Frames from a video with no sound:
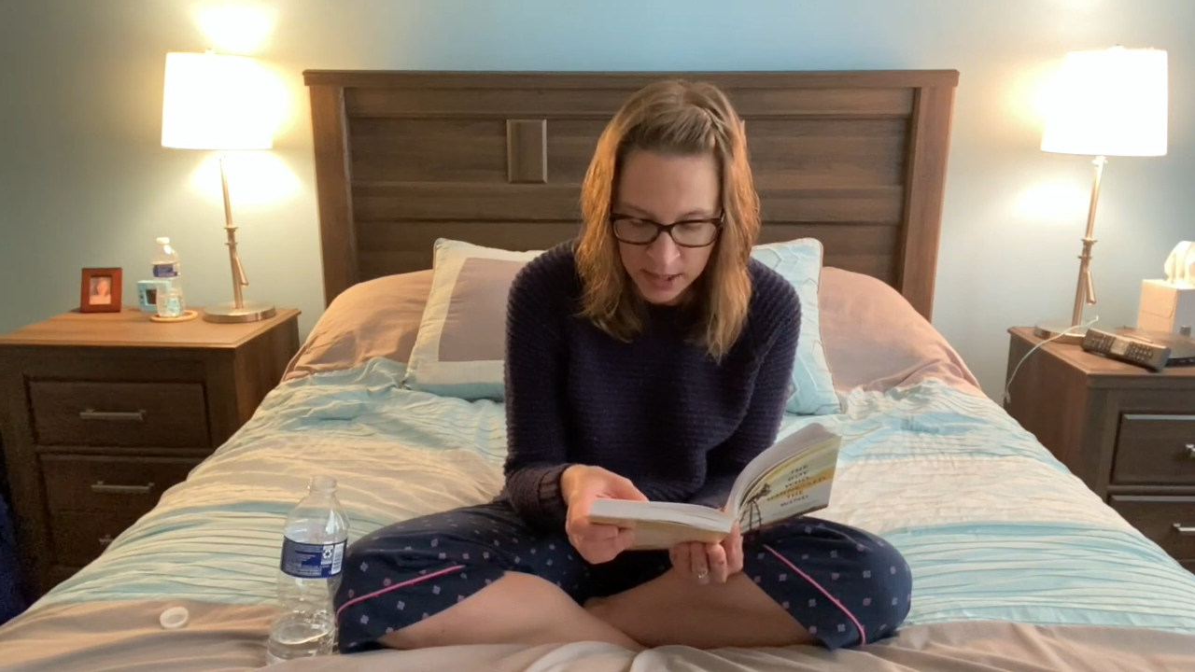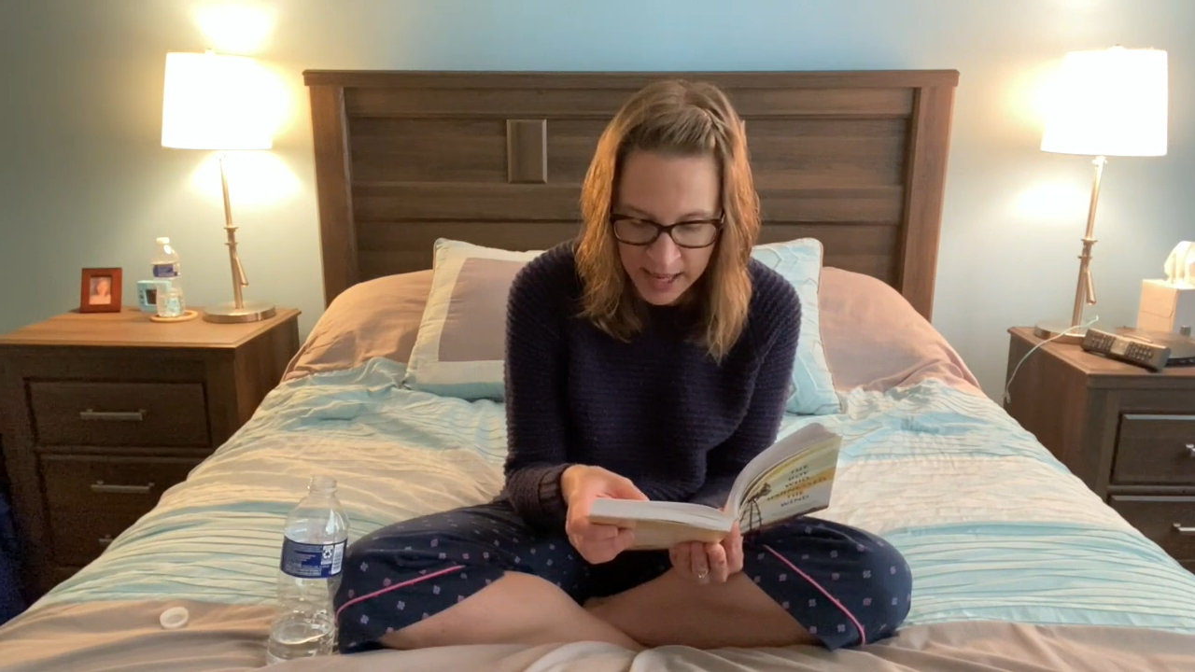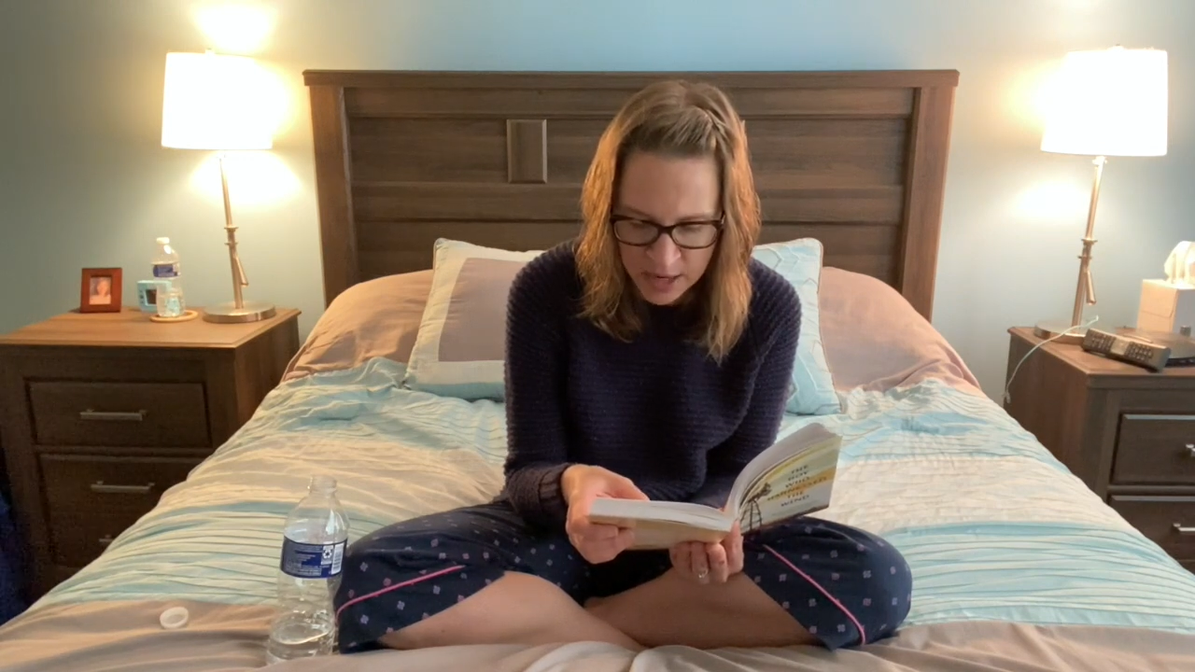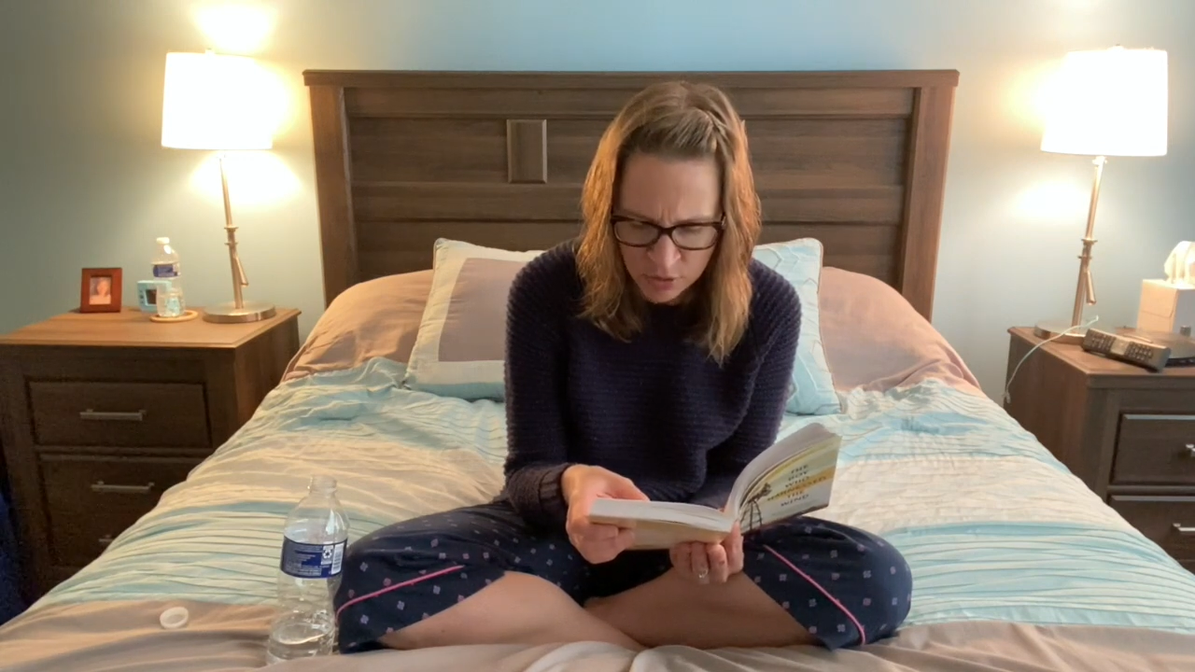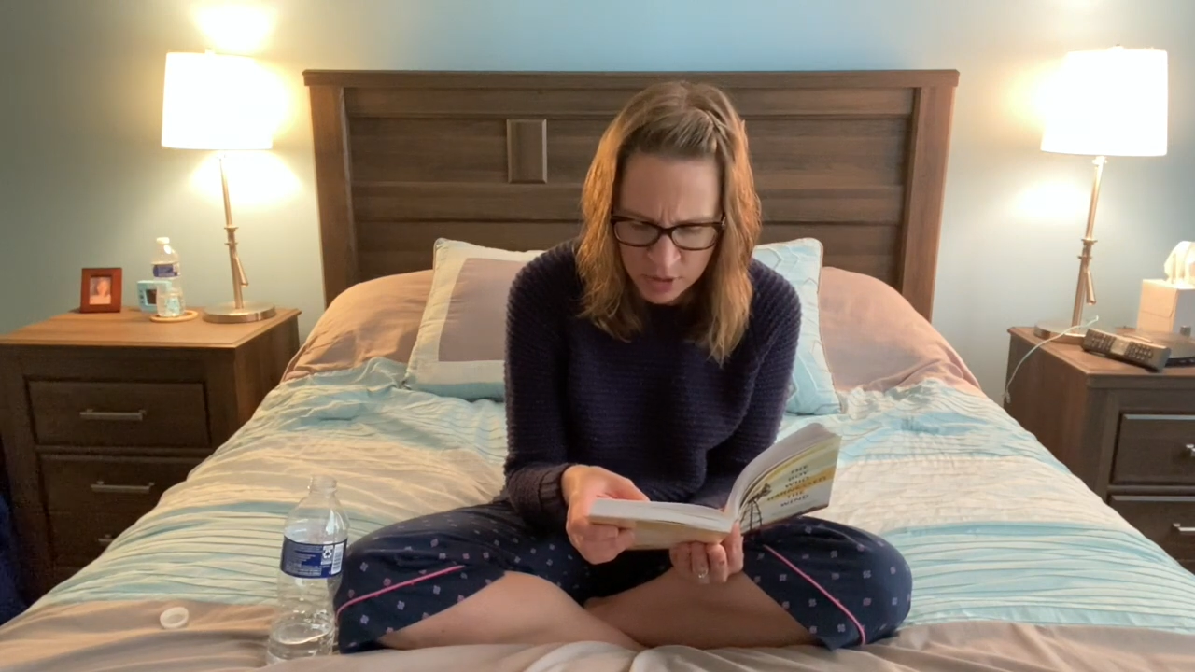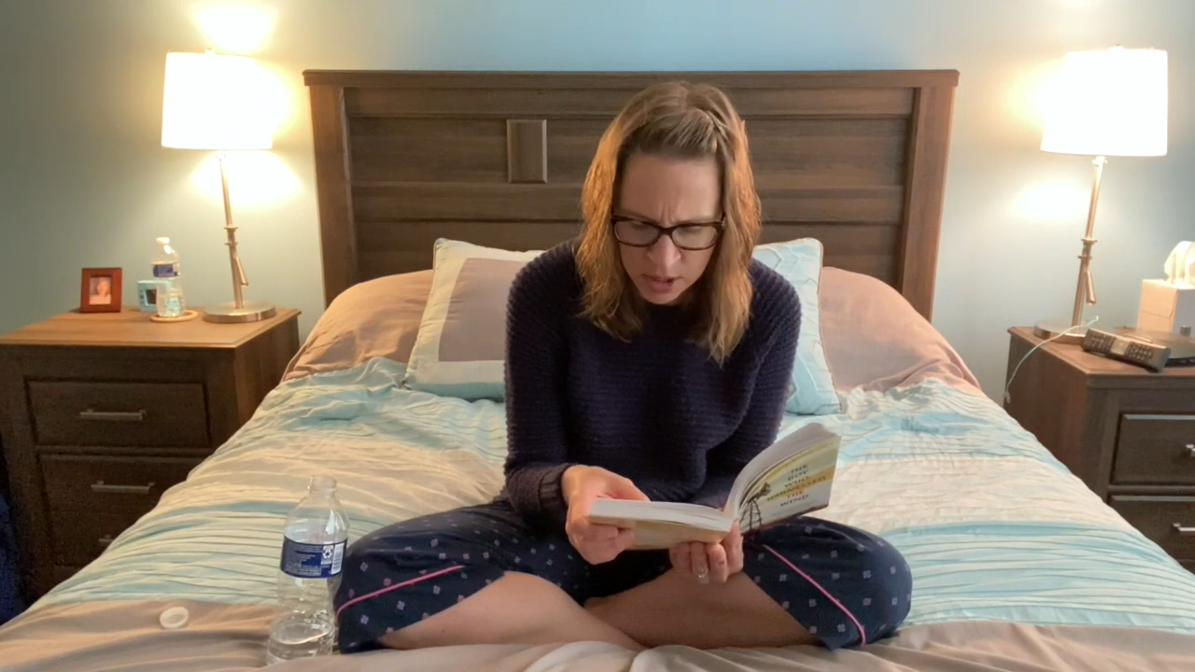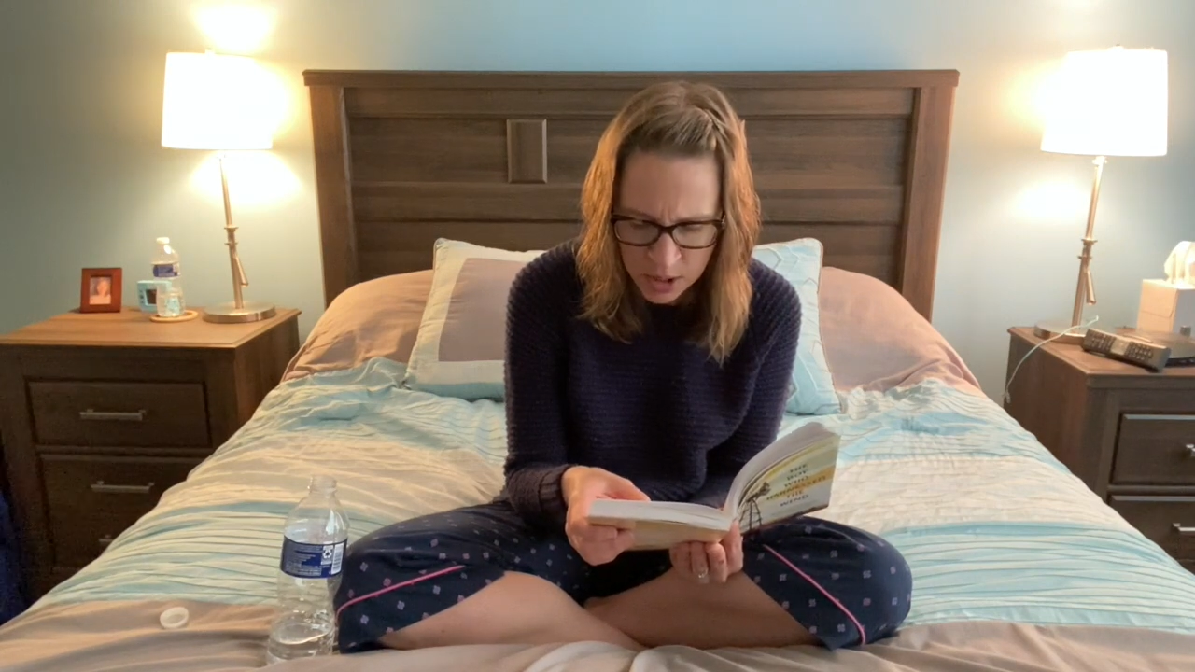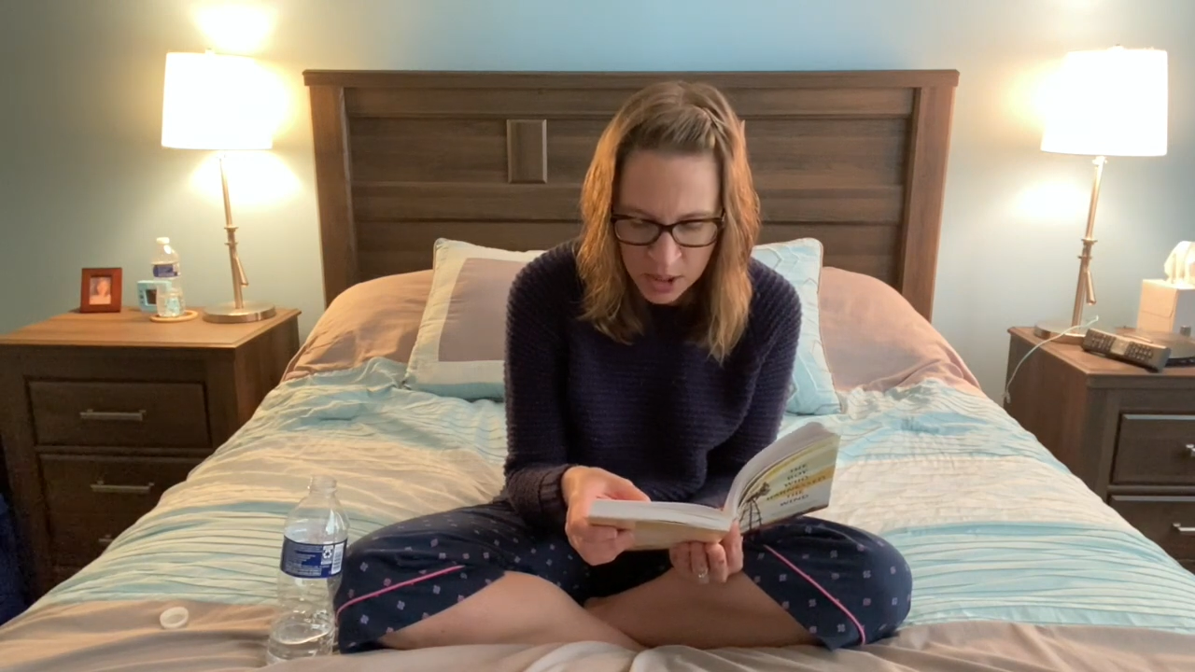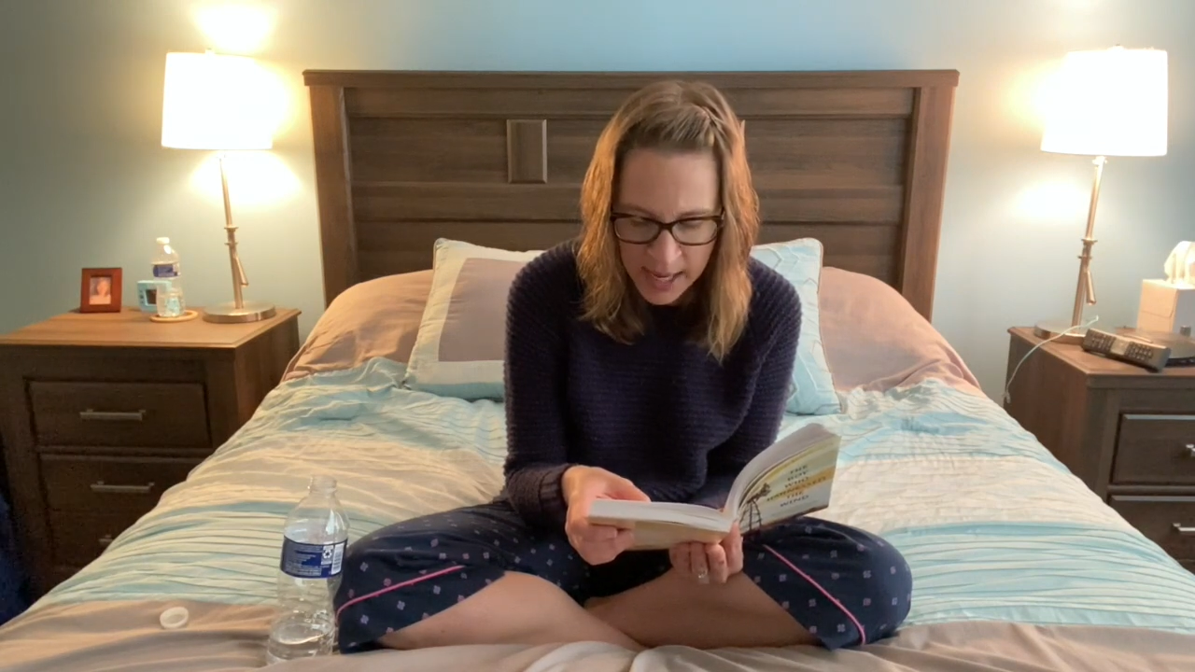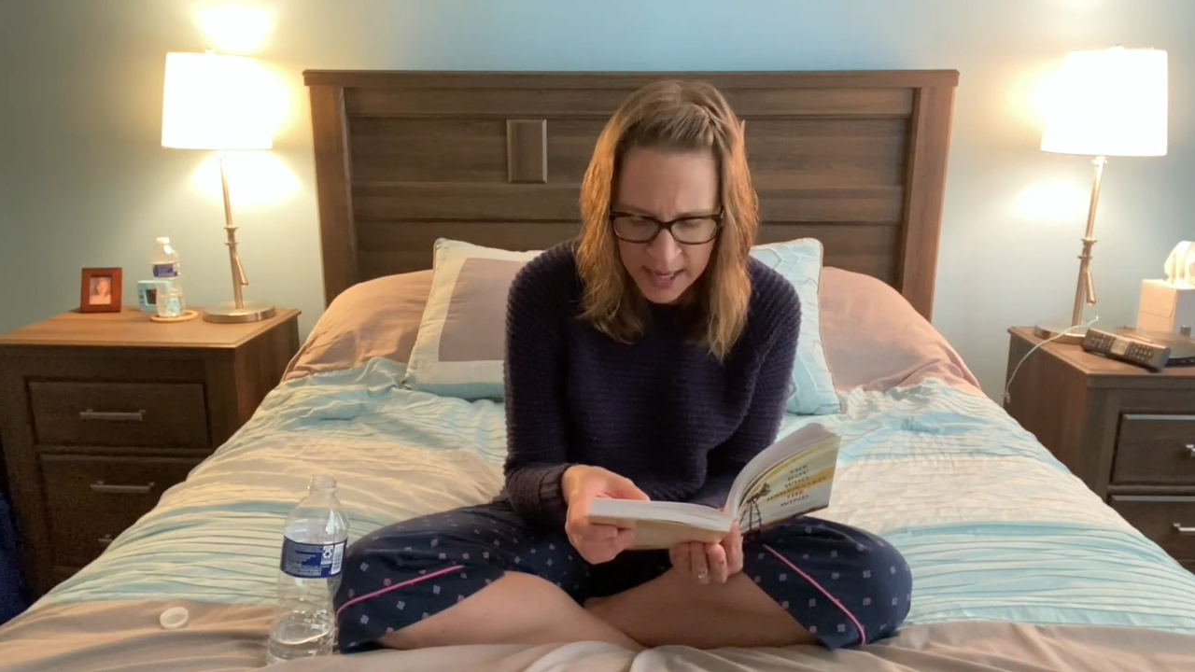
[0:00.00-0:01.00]

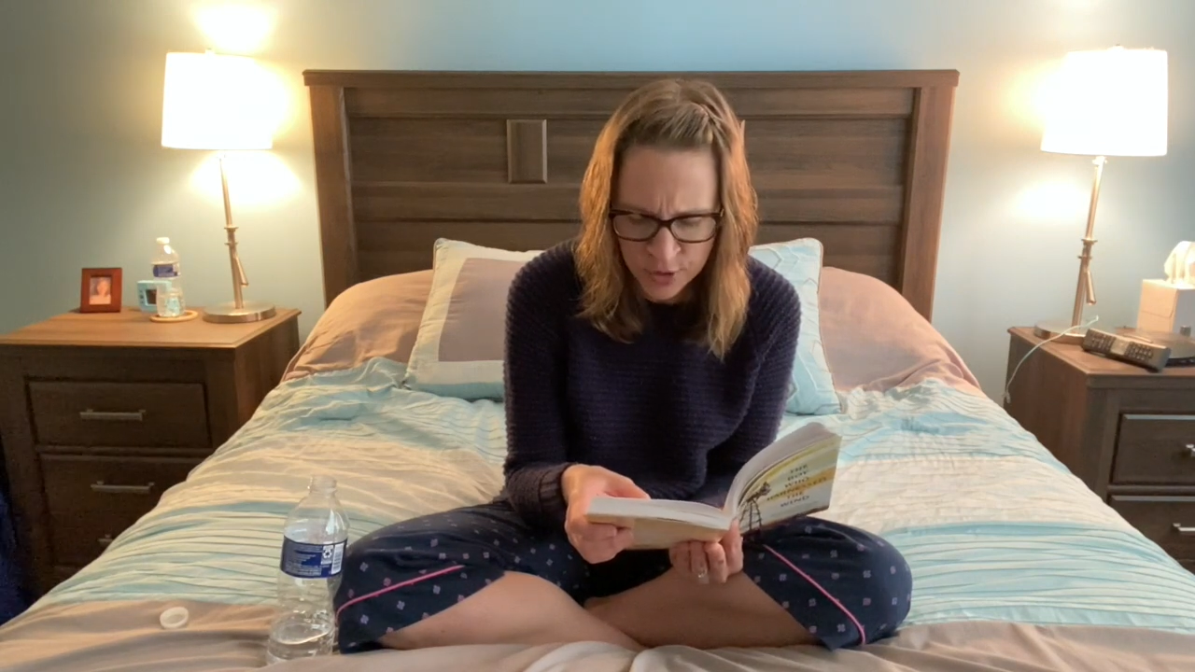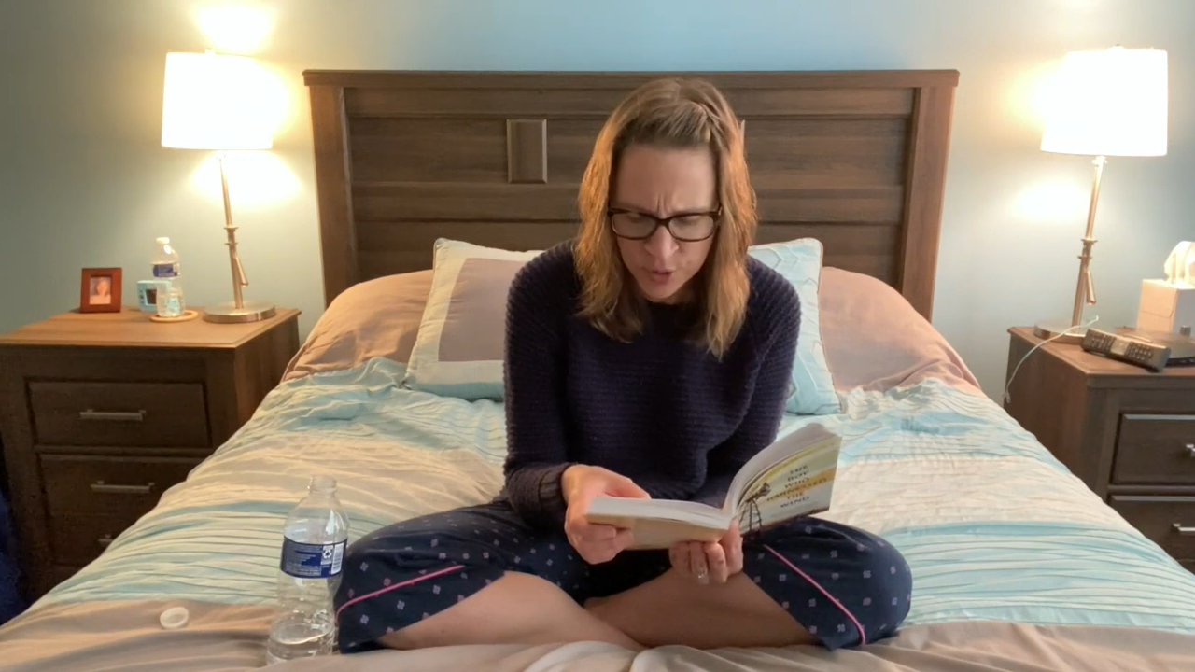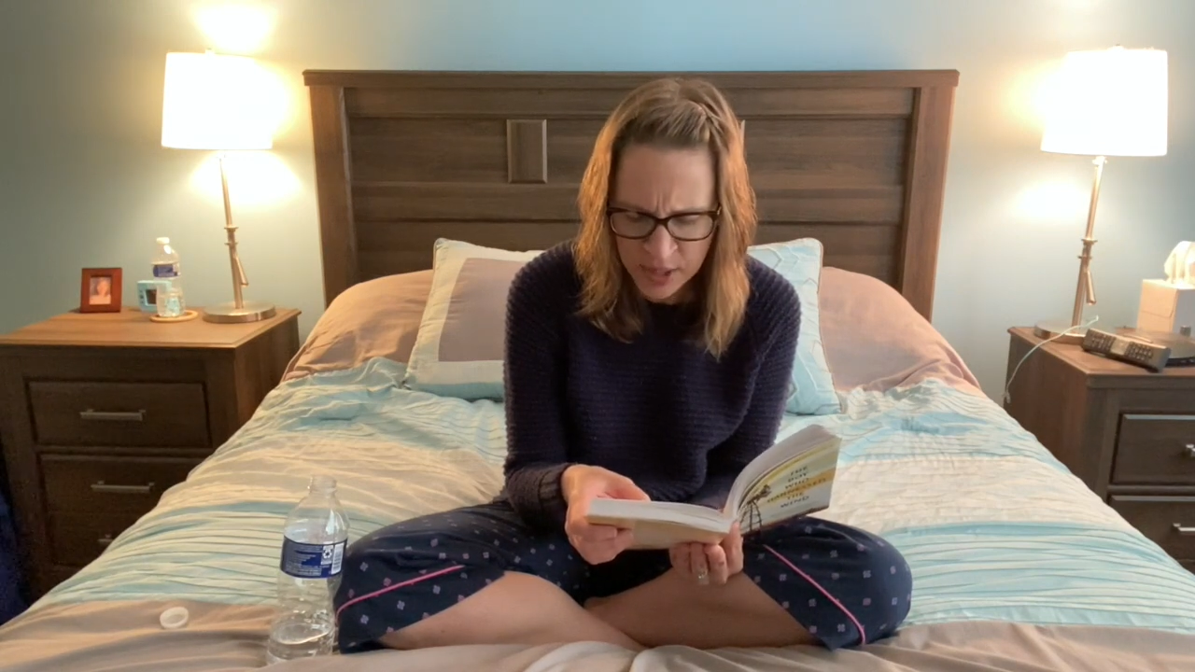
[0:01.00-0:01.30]
angry